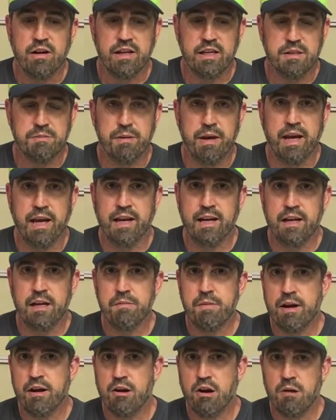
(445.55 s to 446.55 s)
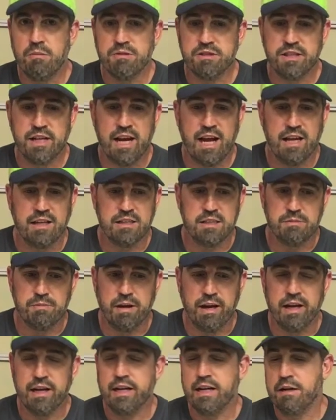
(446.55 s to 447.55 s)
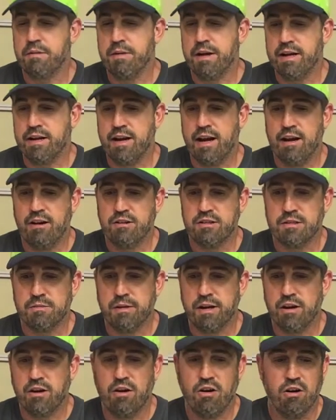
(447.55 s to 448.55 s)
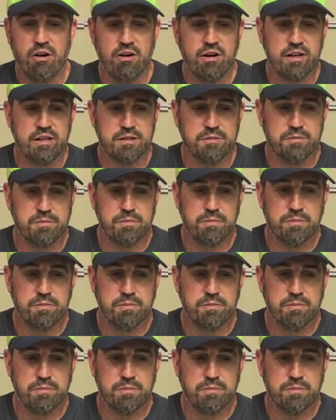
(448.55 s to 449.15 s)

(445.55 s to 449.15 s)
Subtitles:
He's banging into my garbage cans. He's banging into my tires of my car. He's